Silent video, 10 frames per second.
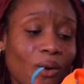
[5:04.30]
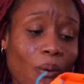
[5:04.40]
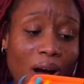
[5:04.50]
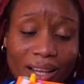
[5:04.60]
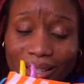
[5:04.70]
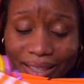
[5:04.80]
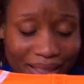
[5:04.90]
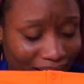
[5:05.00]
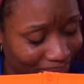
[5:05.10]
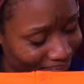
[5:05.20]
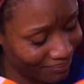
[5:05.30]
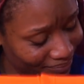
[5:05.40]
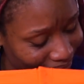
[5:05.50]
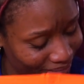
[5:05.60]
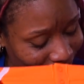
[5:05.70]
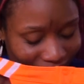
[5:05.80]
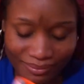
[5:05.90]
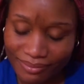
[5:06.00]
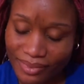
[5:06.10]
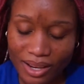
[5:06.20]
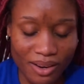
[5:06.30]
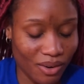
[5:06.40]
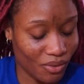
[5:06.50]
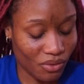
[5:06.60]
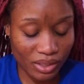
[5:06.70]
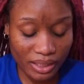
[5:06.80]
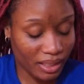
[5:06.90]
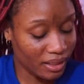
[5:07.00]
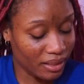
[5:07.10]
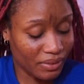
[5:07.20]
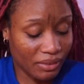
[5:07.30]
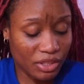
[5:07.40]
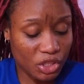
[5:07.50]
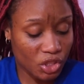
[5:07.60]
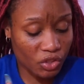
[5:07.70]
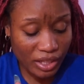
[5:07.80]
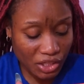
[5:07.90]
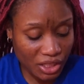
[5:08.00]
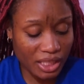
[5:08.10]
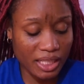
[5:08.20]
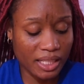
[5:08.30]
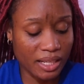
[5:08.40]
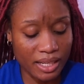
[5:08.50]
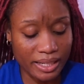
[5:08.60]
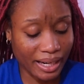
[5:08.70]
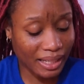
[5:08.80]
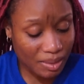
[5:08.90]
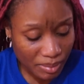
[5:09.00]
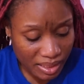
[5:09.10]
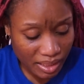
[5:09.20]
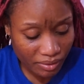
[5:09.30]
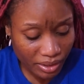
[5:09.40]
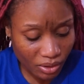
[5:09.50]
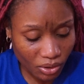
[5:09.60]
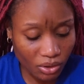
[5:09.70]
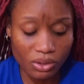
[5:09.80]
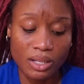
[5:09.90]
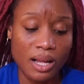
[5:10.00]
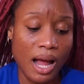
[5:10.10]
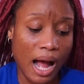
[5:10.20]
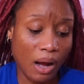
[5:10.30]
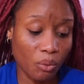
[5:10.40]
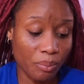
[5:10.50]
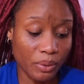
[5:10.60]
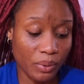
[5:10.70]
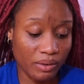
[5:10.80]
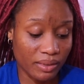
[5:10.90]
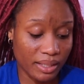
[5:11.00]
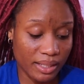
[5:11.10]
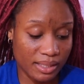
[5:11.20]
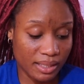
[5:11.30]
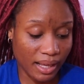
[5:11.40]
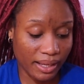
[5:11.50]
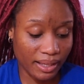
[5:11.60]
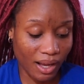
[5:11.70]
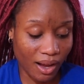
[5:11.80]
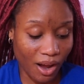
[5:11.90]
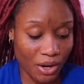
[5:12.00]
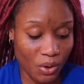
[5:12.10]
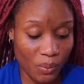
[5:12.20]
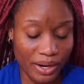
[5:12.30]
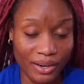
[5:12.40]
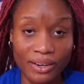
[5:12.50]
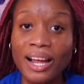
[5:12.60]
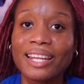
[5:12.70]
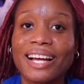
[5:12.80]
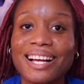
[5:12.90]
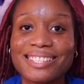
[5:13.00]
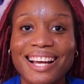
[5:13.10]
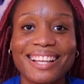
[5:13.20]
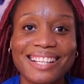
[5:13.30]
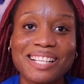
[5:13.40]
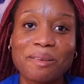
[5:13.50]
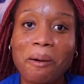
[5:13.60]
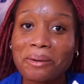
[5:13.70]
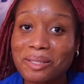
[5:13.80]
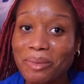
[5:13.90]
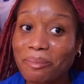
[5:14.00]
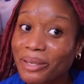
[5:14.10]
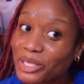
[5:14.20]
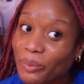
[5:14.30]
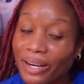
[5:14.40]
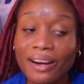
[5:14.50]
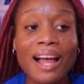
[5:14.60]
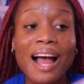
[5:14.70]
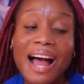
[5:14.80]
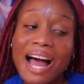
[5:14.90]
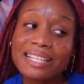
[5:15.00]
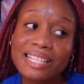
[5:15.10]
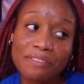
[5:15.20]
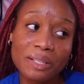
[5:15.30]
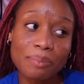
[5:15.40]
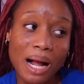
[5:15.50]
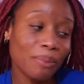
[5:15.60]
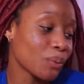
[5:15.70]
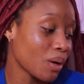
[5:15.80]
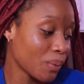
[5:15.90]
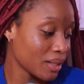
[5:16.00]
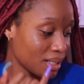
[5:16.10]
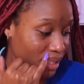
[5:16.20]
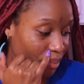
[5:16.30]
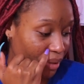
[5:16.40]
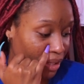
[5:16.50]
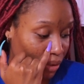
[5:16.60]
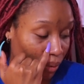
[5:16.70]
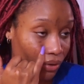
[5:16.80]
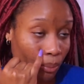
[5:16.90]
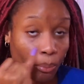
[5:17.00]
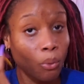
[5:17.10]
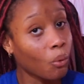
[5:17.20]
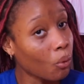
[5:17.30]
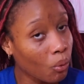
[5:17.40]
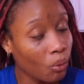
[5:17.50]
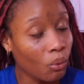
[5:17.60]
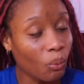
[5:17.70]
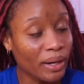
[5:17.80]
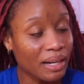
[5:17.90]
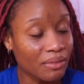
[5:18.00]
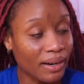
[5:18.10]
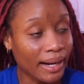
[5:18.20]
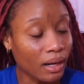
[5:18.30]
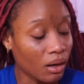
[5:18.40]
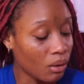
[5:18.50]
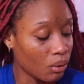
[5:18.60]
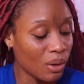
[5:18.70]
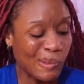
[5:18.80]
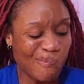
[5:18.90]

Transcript: quality, really good, very stretchy, nice material. I will be wearing this like underwear. Like I said, this is supposed to be beach wear. I definitely probably will wear this to the beach or the pool whenever I go,